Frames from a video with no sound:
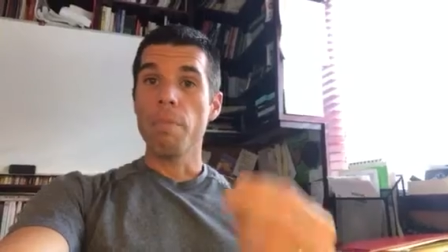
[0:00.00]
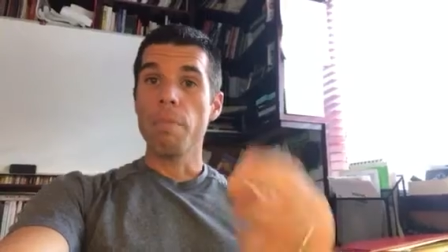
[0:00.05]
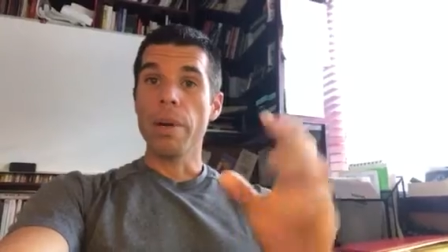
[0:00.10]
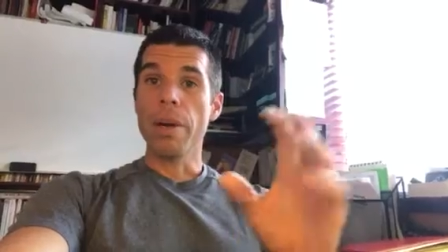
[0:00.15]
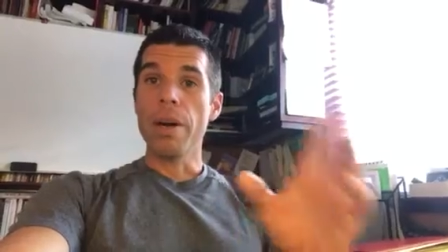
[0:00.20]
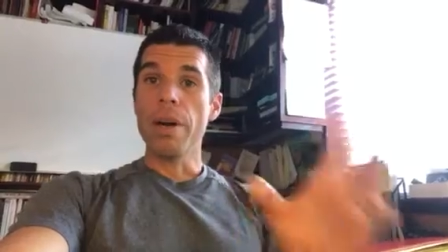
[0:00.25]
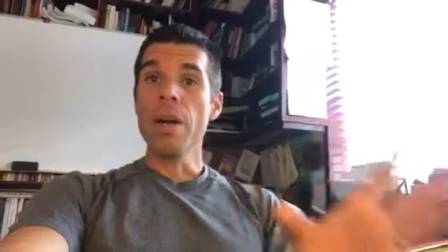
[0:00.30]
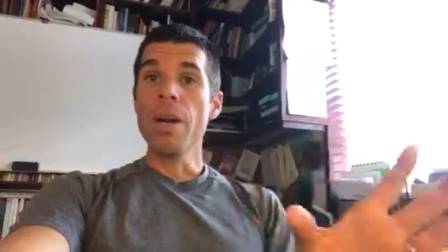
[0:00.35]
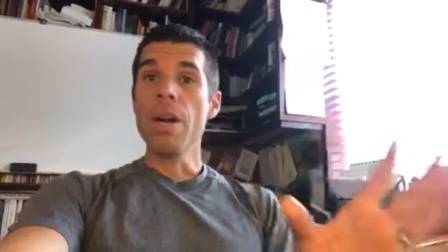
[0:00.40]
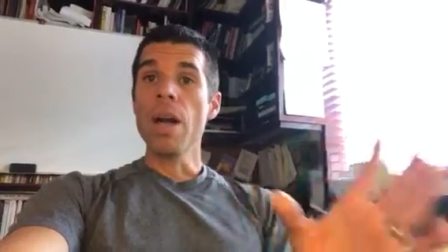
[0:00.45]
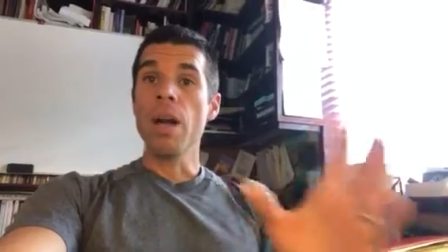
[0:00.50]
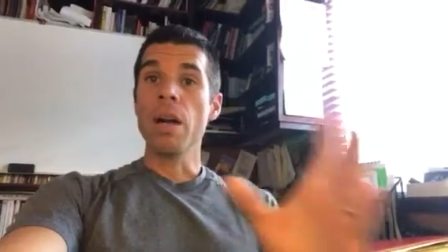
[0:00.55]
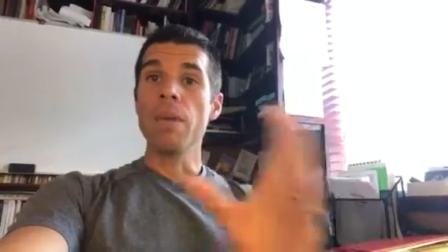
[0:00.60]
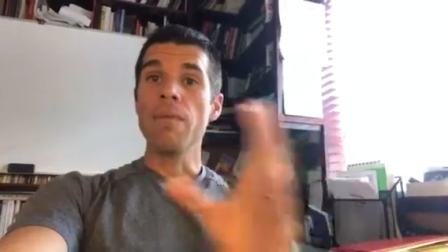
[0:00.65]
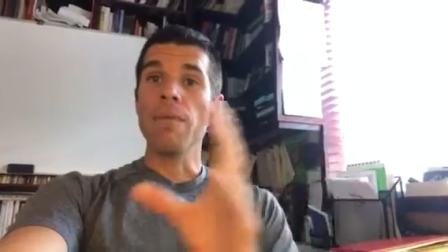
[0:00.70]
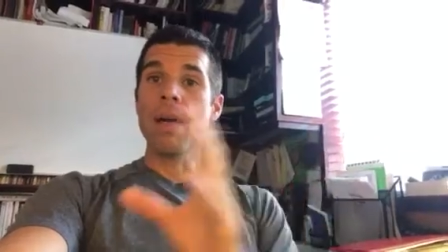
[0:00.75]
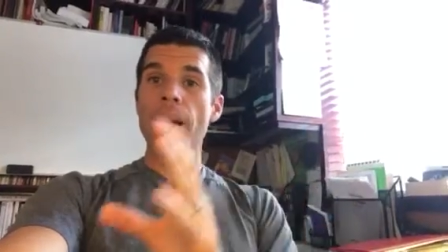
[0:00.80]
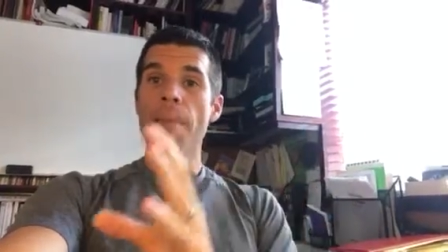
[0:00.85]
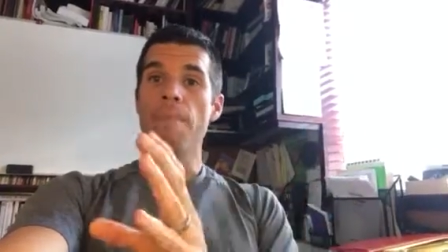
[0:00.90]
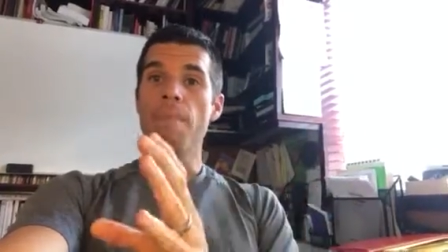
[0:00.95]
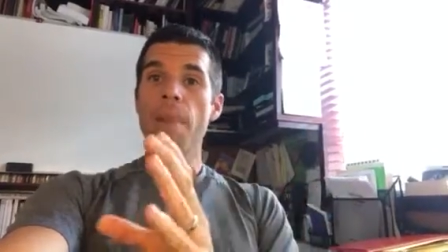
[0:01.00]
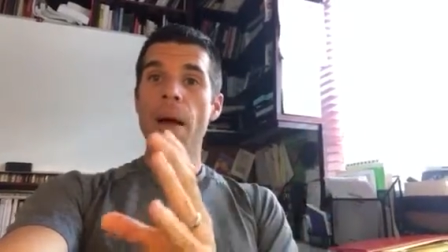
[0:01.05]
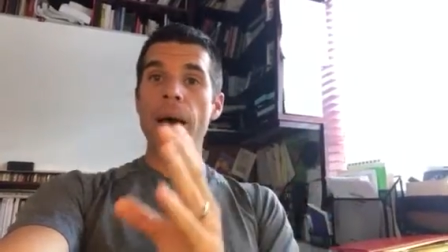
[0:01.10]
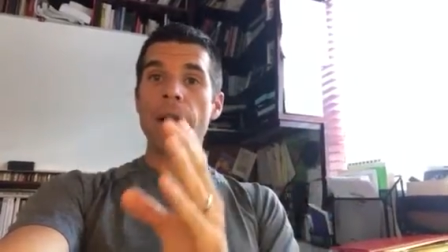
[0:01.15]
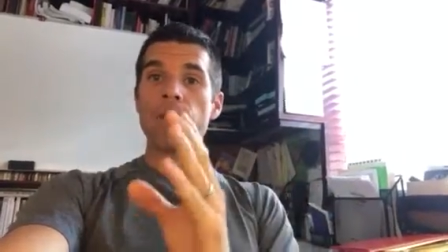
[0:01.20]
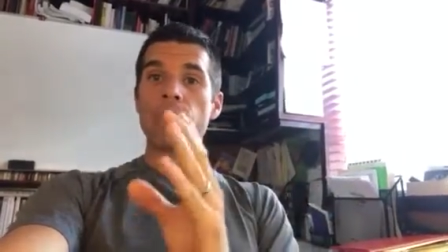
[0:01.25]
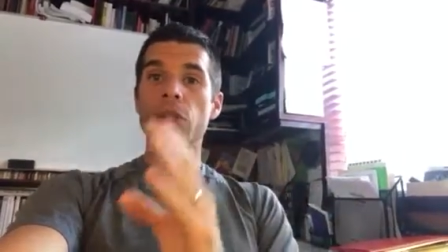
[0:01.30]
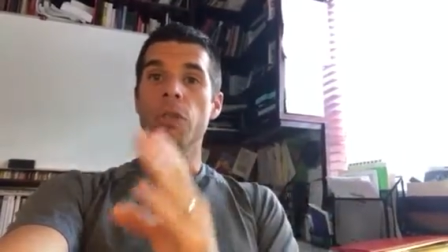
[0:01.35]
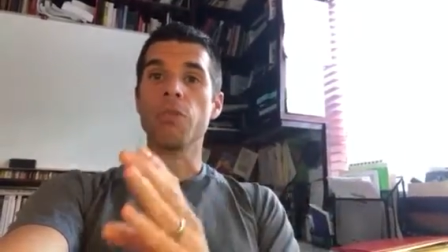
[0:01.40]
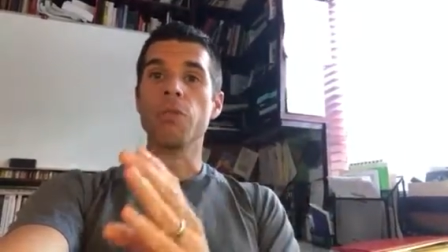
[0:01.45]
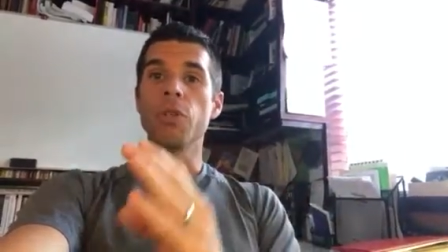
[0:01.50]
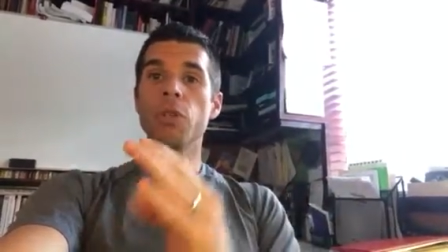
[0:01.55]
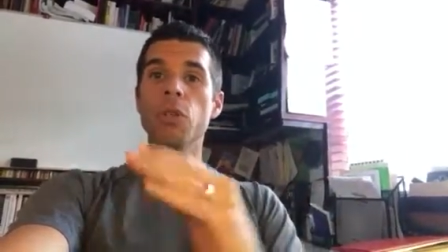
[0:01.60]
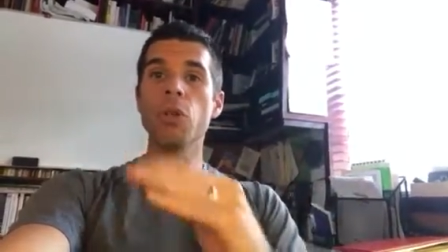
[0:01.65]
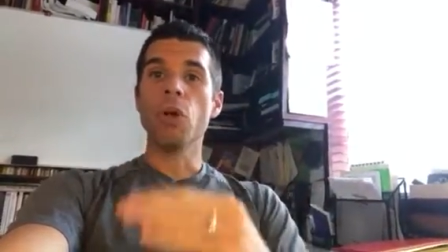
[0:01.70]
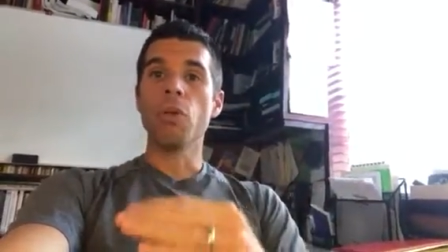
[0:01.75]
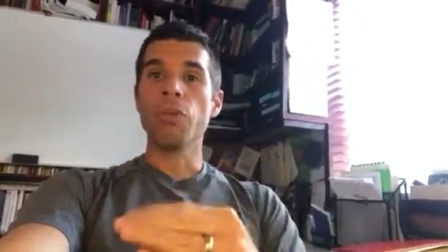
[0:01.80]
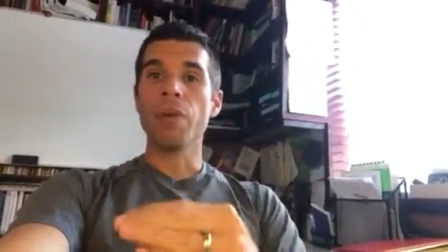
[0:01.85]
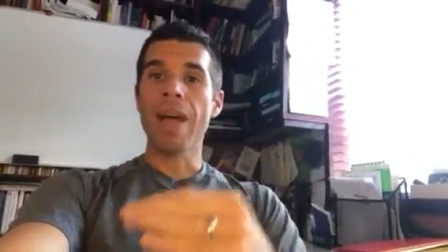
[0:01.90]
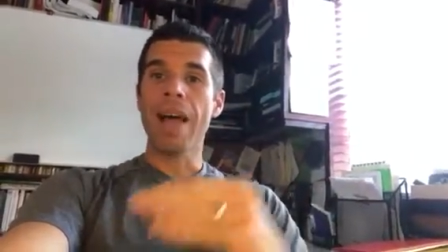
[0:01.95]
But none of that matters if you
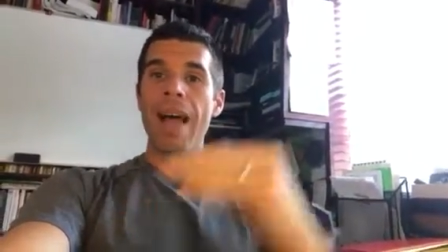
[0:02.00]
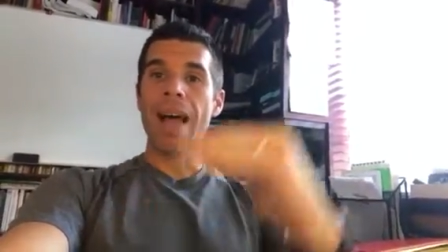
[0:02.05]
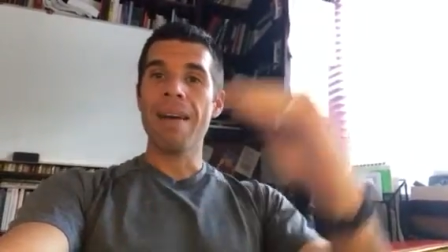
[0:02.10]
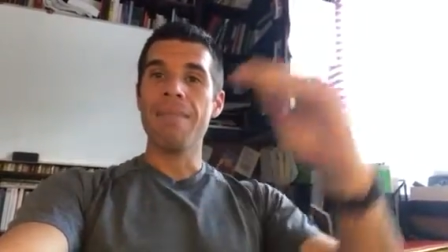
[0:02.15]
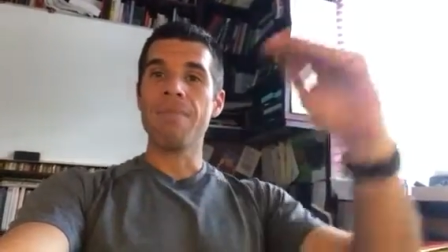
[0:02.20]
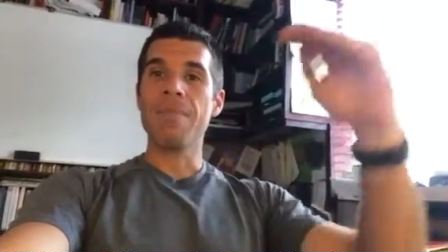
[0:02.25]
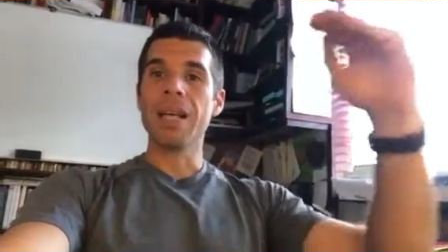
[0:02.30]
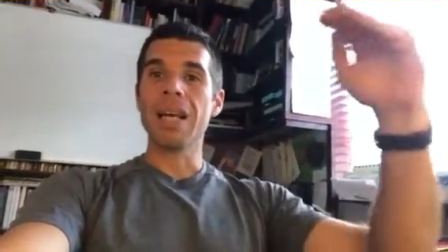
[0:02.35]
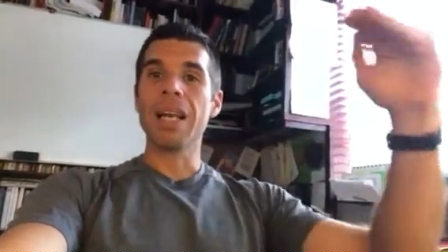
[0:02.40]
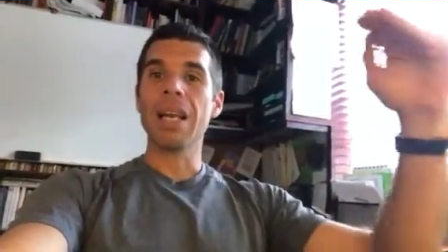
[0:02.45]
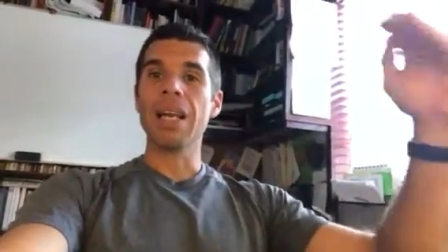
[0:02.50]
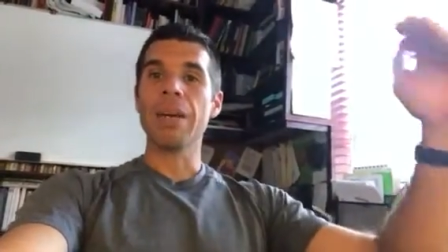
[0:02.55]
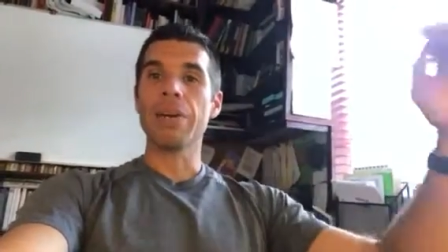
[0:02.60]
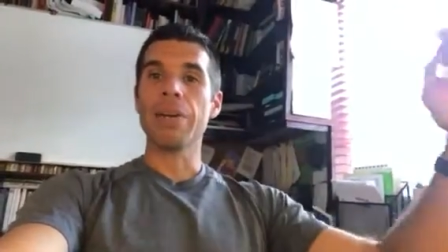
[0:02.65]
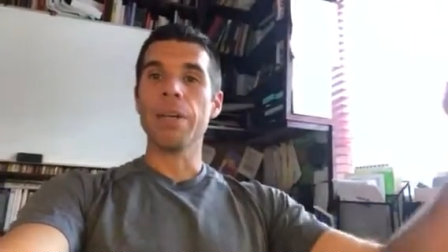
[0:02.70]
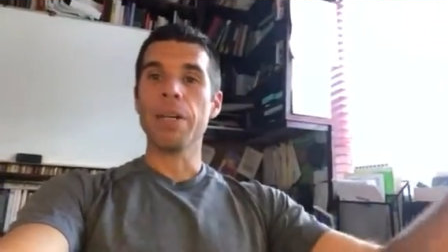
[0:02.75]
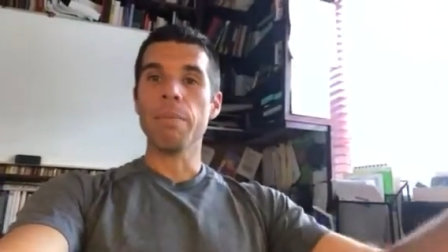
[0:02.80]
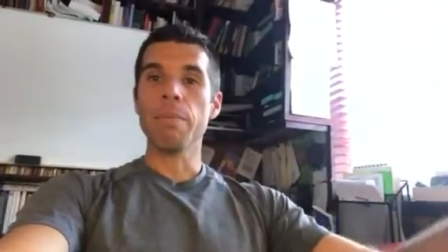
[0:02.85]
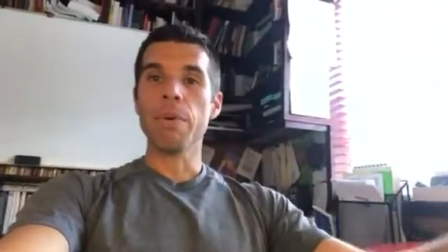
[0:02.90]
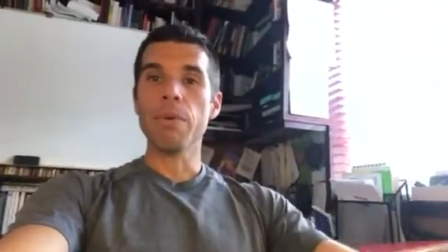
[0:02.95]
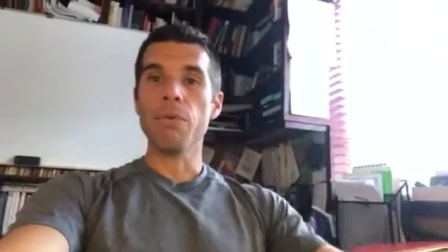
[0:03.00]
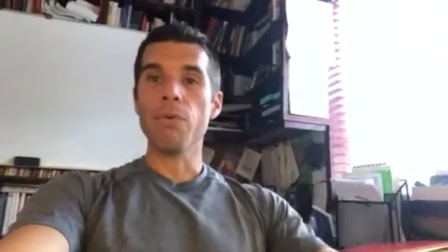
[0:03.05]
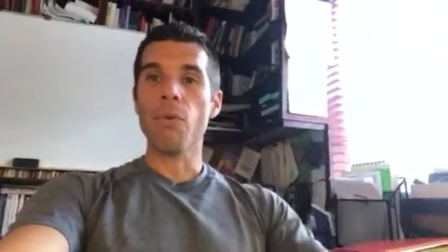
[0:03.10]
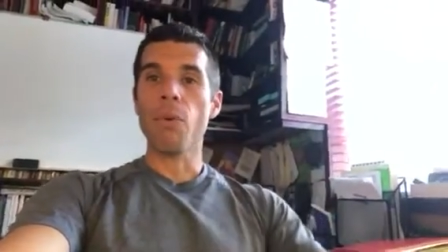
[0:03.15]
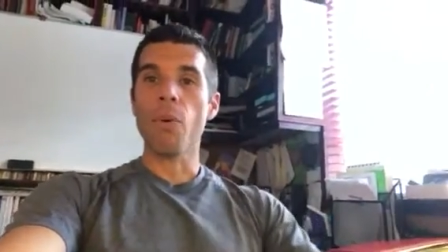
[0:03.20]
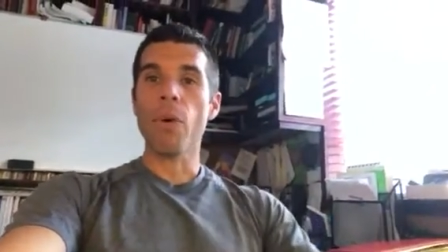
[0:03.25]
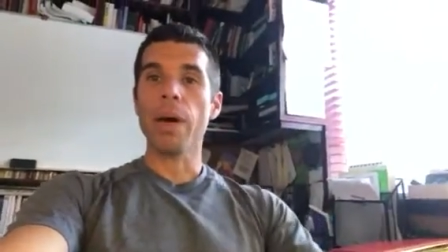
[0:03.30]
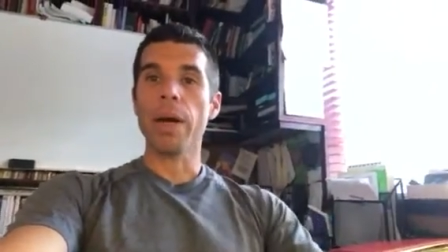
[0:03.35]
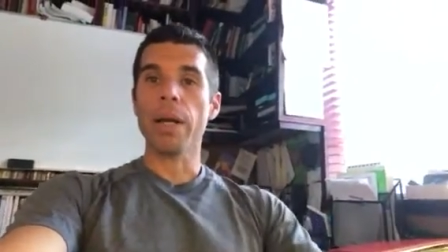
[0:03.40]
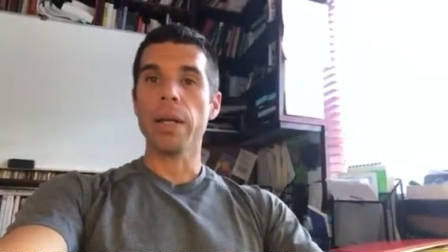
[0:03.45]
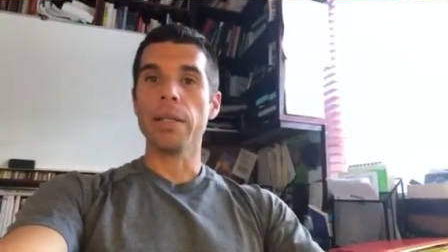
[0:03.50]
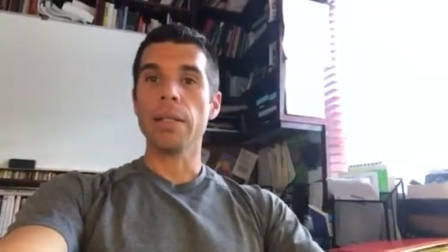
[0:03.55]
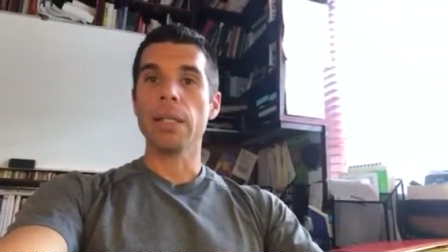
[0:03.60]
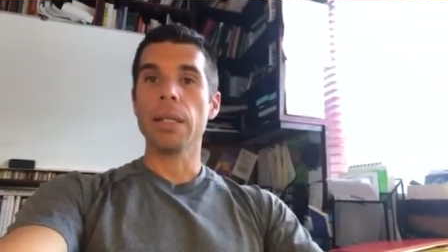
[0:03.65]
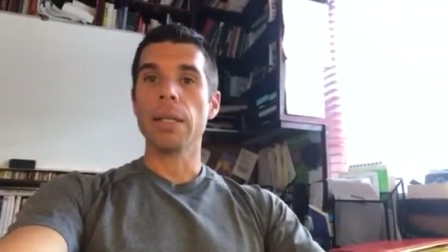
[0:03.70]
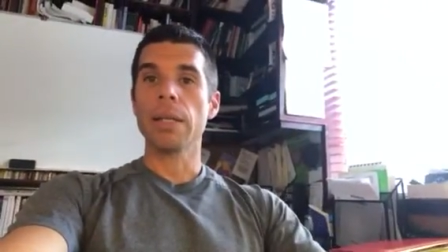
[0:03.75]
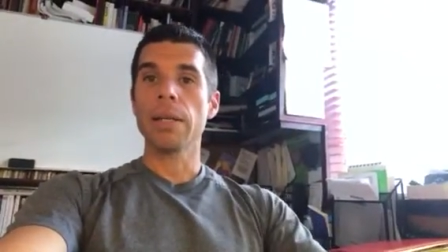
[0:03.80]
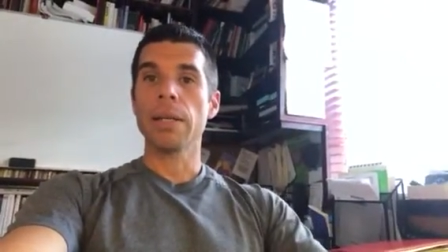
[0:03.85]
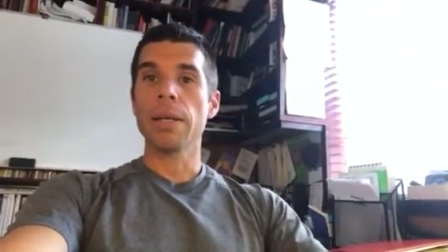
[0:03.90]
don't have the clarity beforehand.